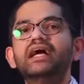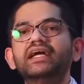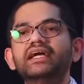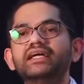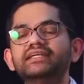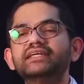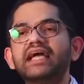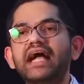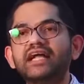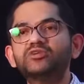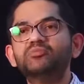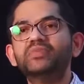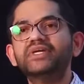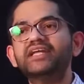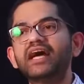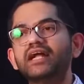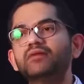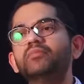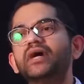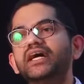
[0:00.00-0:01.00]
it had to be
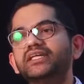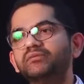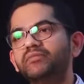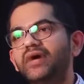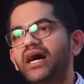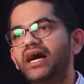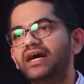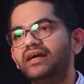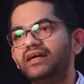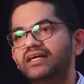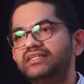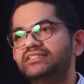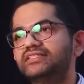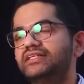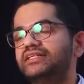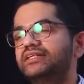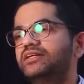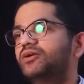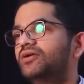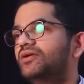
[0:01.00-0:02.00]
done by the
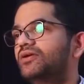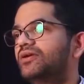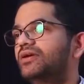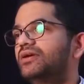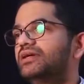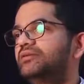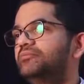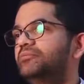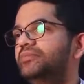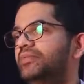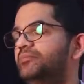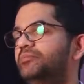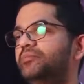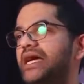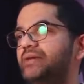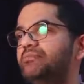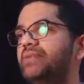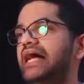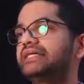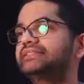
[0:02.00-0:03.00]
Maharaja or
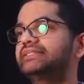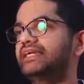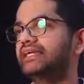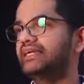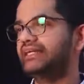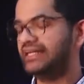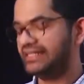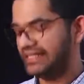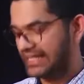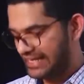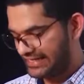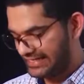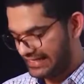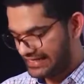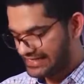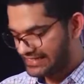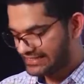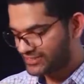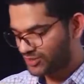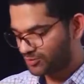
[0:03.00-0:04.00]
by passing an
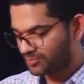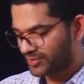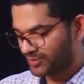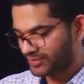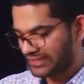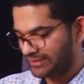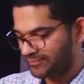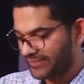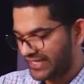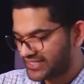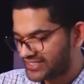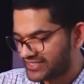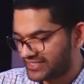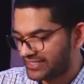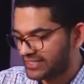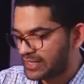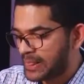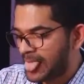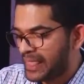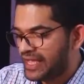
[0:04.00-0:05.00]
edict or
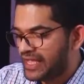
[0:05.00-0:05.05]
proclamation.